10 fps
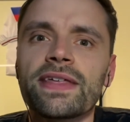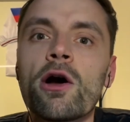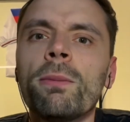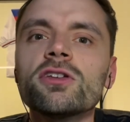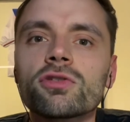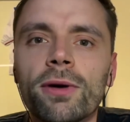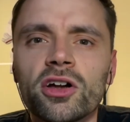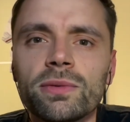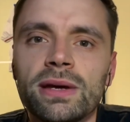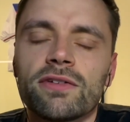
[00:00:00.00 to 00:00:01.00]
They almost
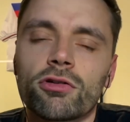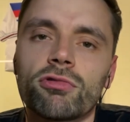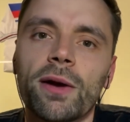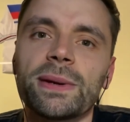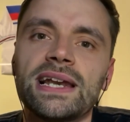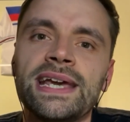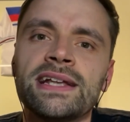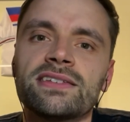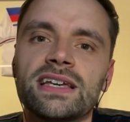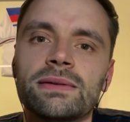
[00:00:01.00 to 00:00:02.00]
reminded me of a rugby
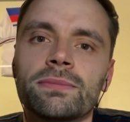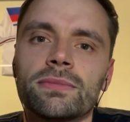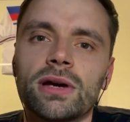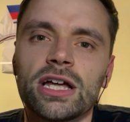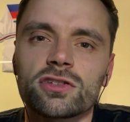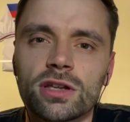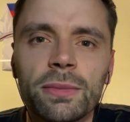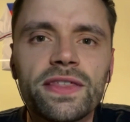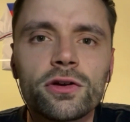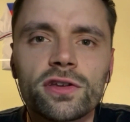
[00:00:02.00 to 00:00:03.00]
league team at
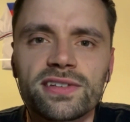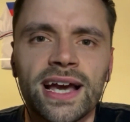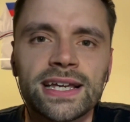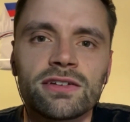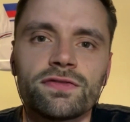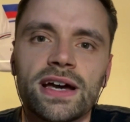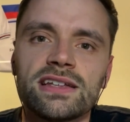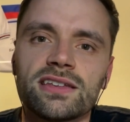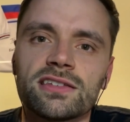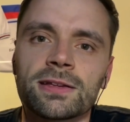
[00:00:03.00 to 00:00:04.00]
some of those attacking
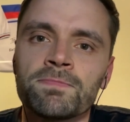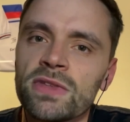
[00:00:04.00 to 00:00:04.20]
phases